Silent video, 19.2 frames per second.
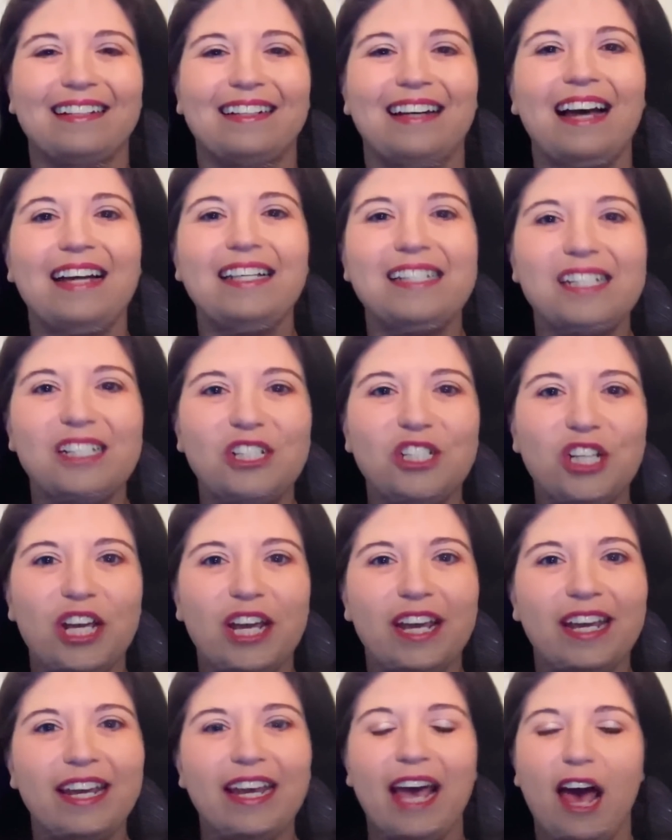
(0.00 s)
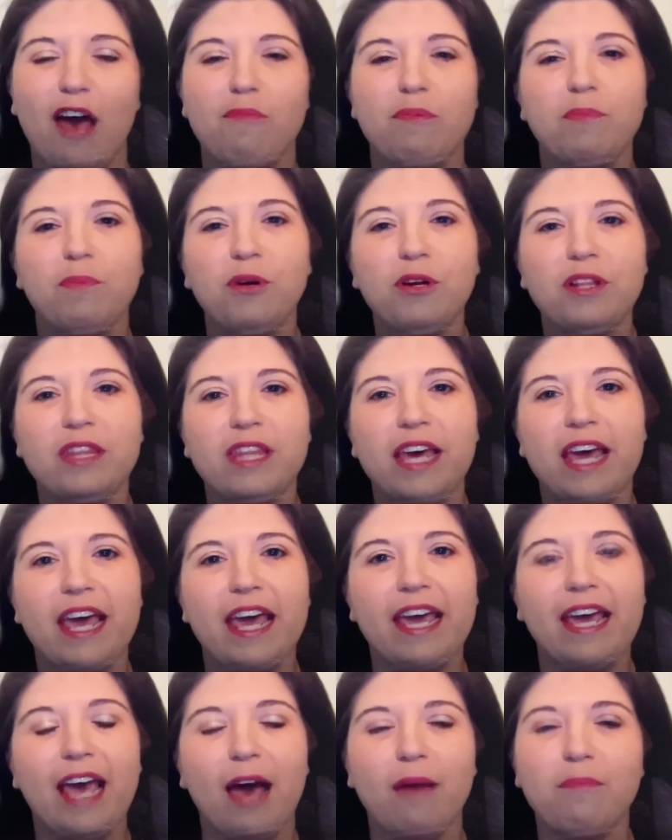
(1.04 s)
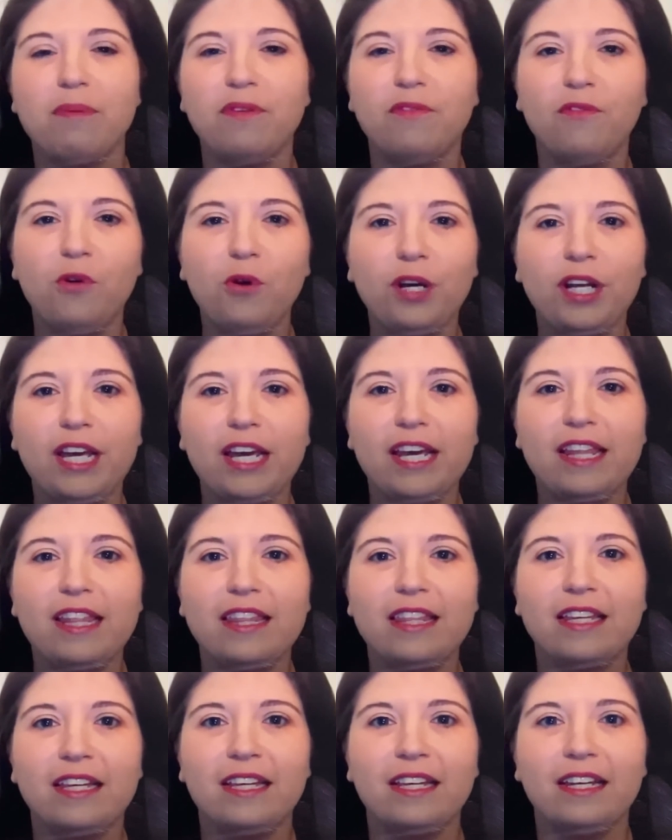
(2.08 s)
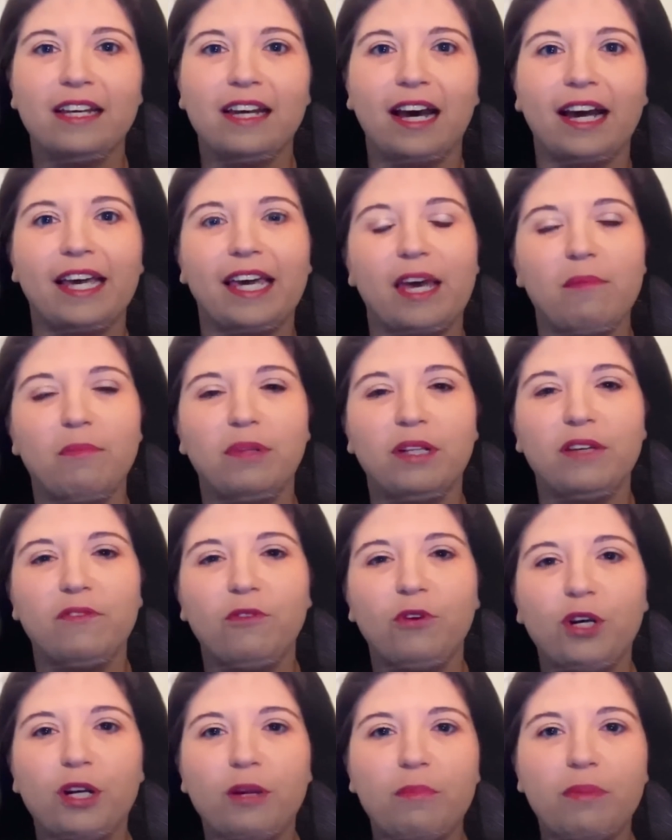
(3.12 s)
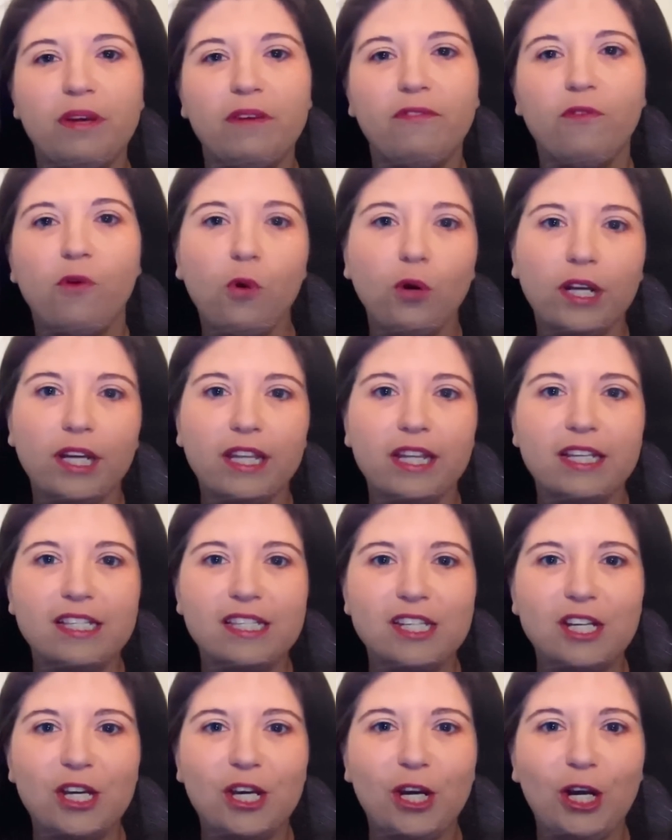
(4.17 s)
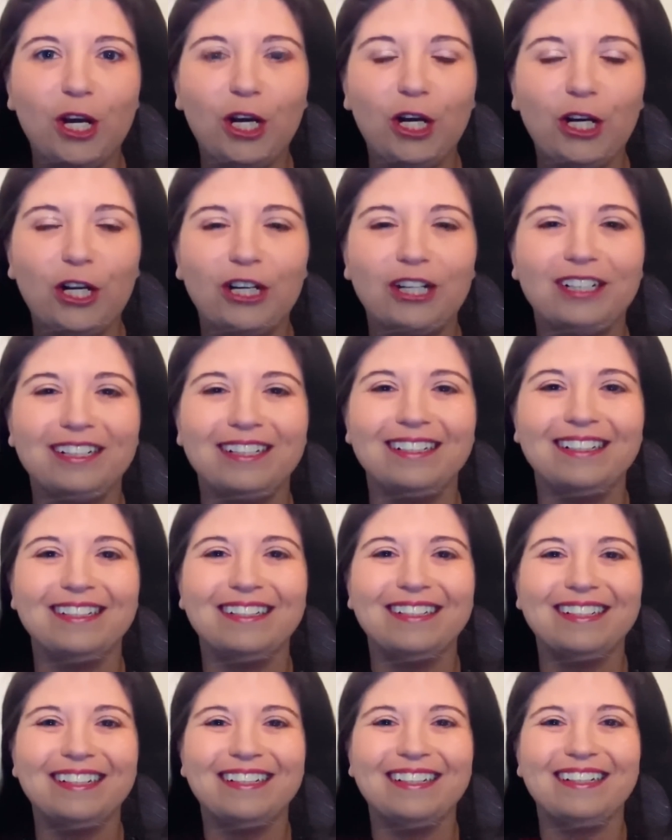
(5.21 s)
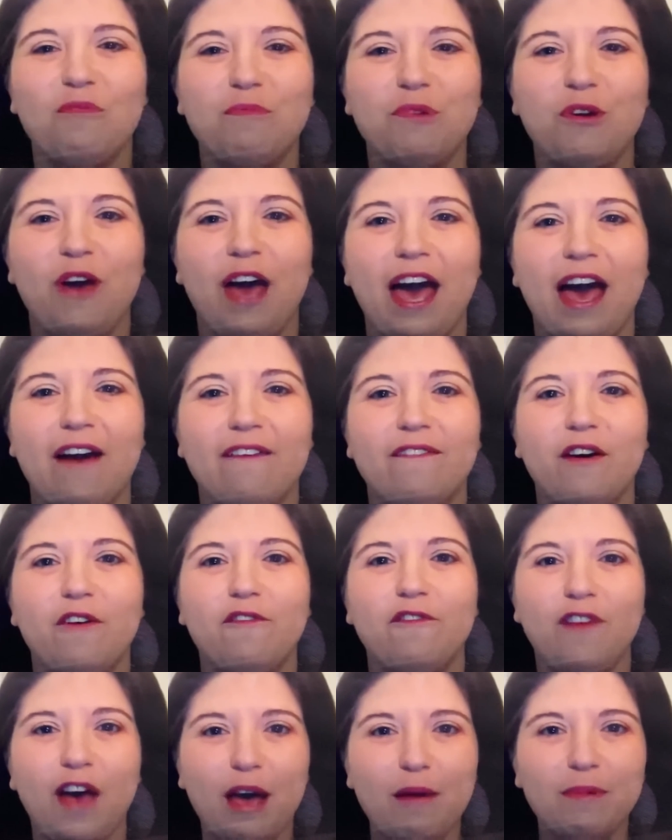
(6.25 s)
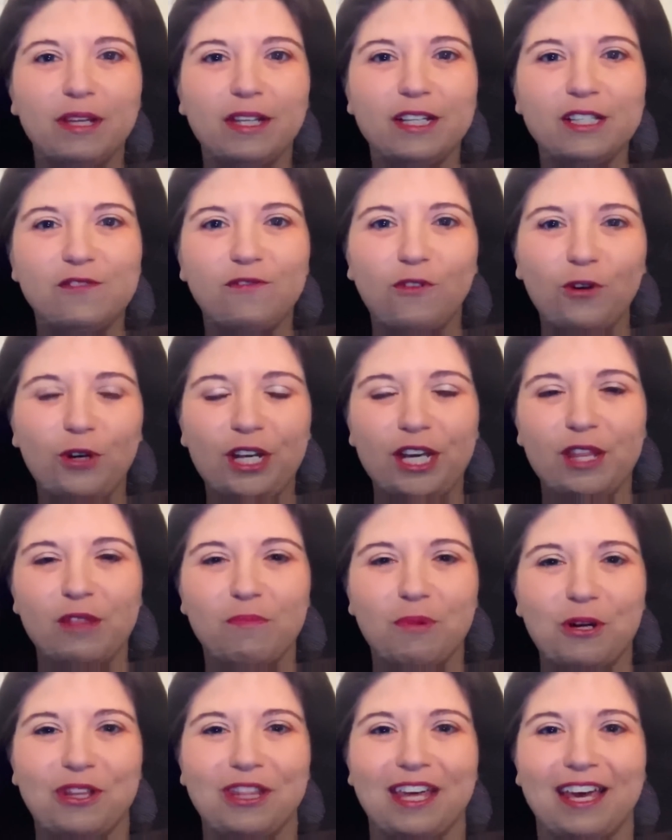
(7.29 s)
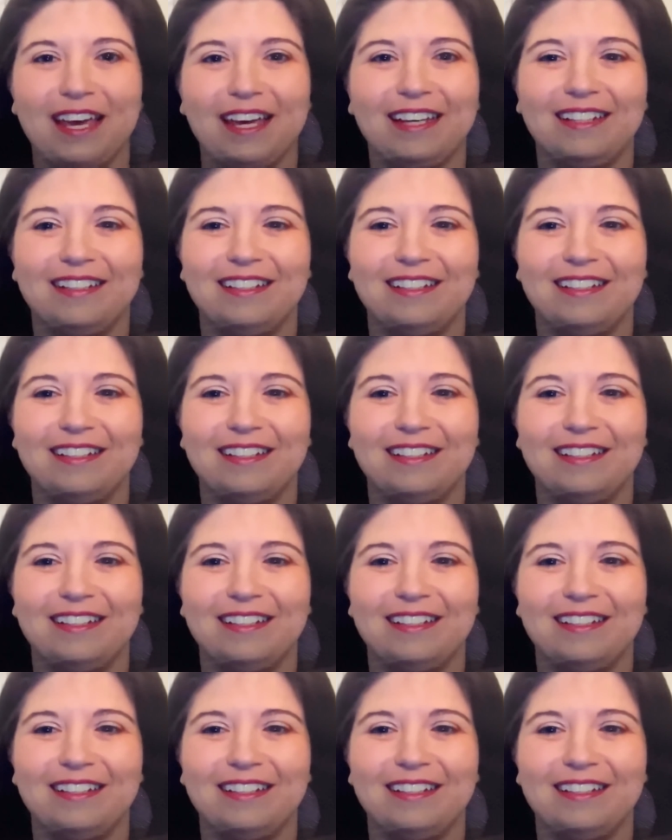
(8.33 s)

Hi, TJ. Happy birthday. Happy 40th. I can't believe we're going to be 40 this year. Hope you have a fabulous 40th birthday.